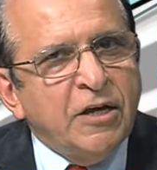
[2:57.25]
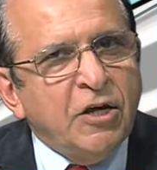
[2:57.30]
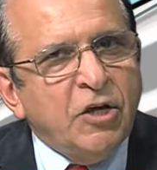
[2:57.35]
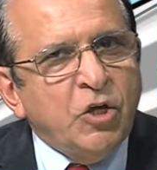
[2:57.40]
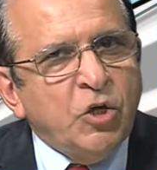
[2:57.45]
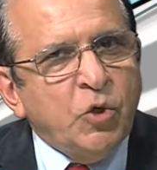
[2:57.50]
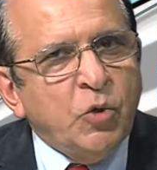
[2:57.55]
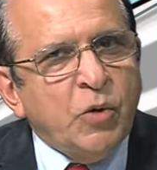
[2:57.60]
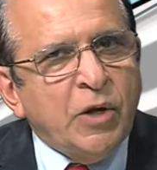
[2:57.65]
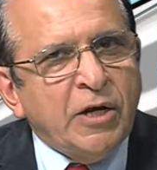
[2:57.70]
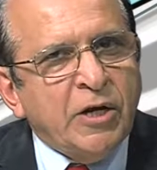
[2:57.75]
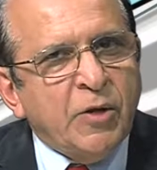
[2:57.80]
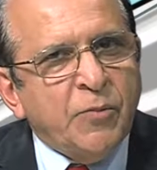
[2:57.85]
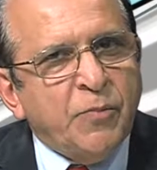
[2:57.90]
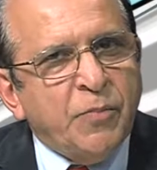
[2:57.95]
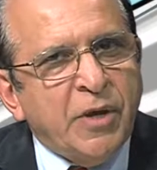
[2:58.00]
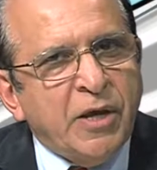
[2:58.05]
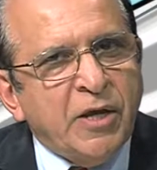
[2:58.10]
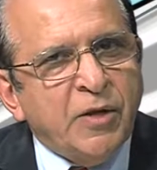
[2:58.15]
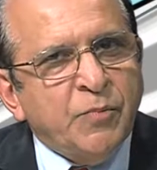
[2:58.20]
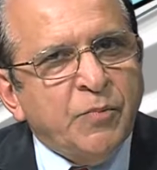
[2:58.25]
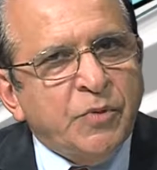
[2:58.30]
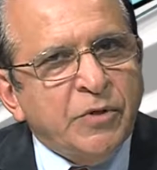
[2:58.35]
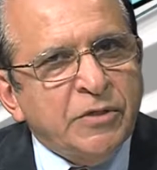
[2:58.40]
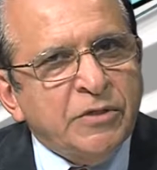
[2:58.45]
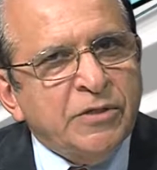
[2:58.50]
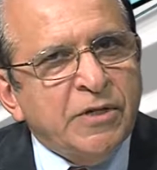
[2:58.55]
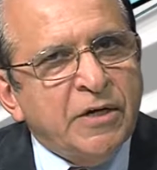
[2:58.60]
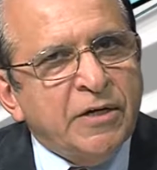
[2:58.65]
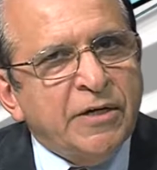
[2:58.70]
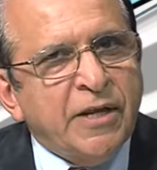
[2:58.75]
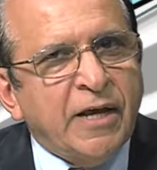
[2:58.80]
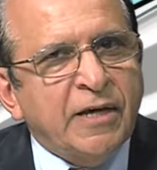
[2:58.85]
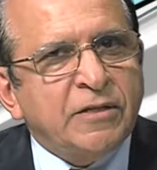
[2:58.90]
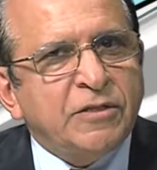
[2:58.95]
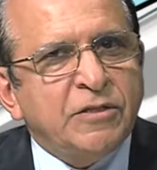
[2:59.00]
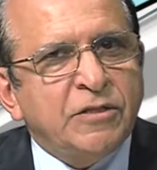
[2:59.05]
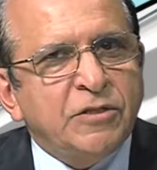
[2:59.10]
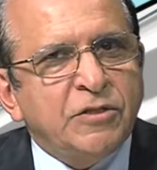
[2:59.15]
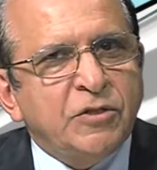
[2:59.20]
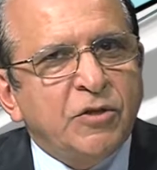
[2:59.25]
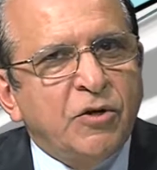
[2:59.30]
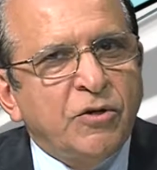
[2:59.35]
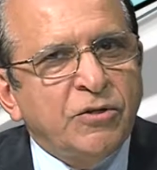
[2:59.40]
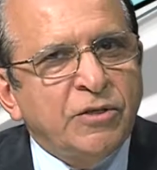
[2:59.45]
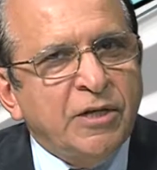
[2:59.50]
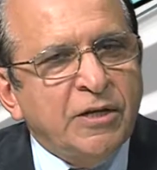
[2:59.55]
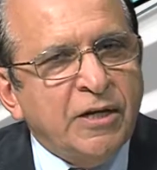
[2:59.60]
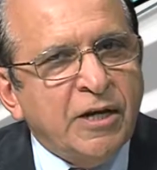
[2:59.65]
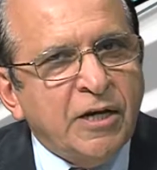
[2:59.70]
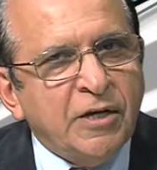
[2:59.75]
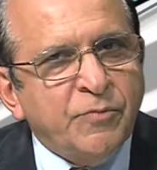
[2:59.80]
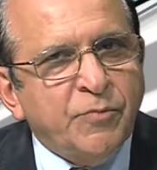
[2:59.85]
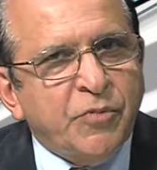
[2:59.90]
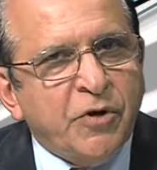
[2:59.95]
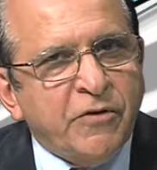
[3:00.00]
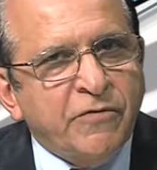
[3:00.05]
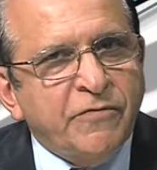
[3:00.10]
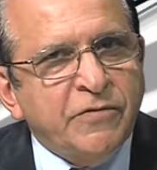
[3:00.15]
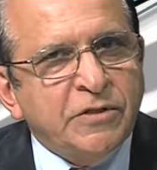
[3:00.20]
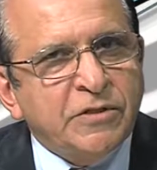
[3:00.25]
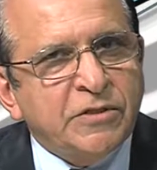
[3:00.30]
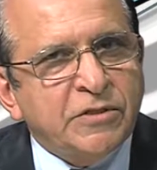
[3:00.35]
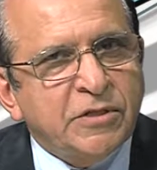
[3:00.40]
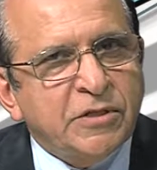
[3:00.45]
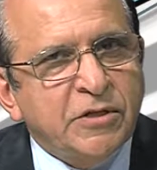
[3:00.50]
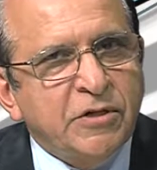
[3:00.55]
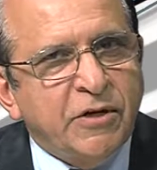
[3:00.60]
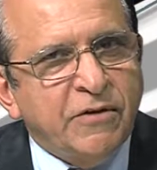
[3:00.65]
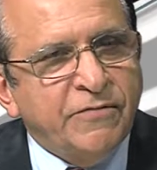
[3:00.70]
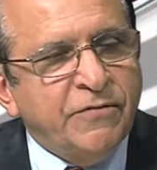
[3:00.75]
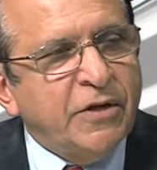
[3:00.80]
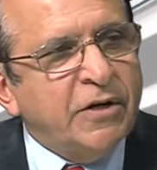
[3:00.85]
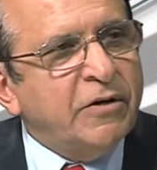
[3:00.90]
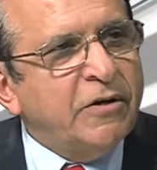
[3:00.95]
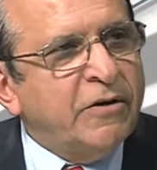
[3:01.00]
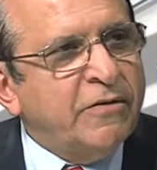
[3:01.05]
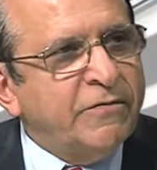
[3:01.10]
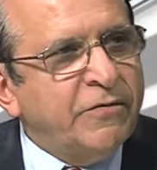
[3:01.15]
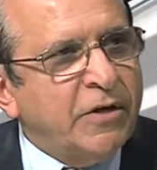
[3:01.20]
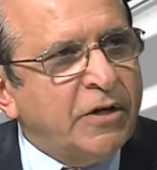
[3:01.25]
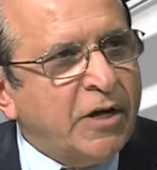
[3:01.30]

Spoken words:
you end up paying personal taxes on the net profits of the